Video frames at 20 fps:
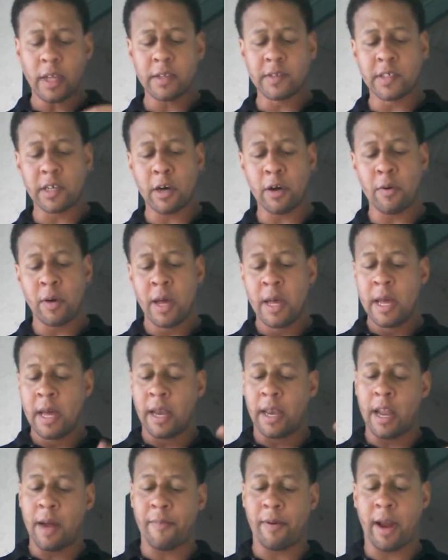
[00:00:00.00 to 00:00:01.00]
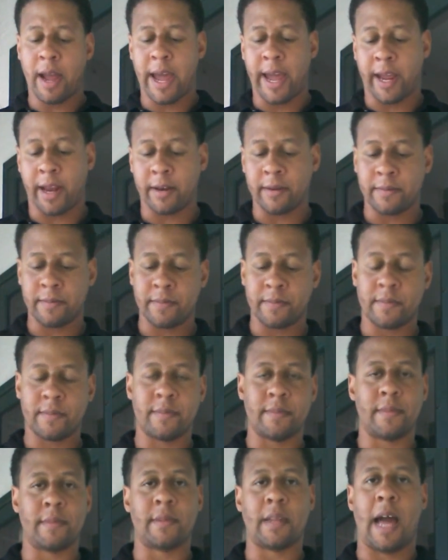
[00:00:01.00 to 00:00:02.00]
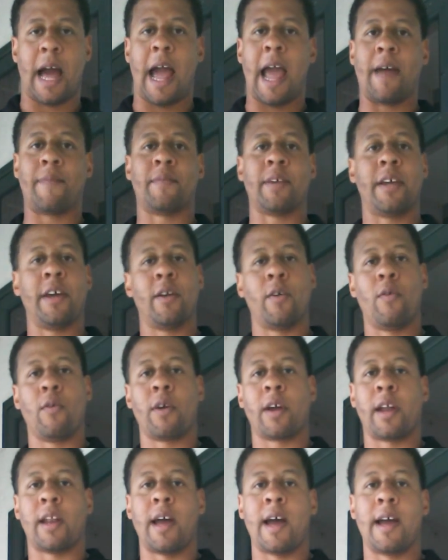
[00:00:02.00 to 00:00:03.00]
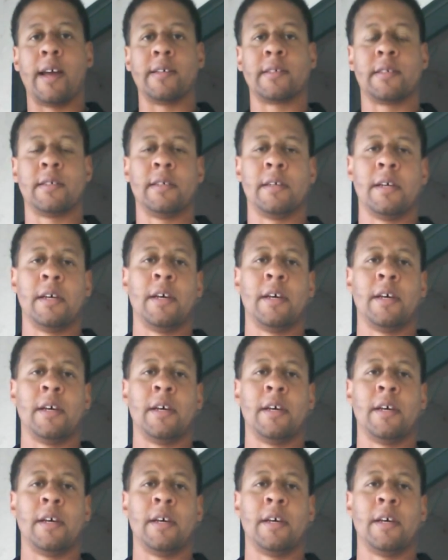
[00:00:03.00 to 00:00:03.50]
So, number 8, I have to get organized.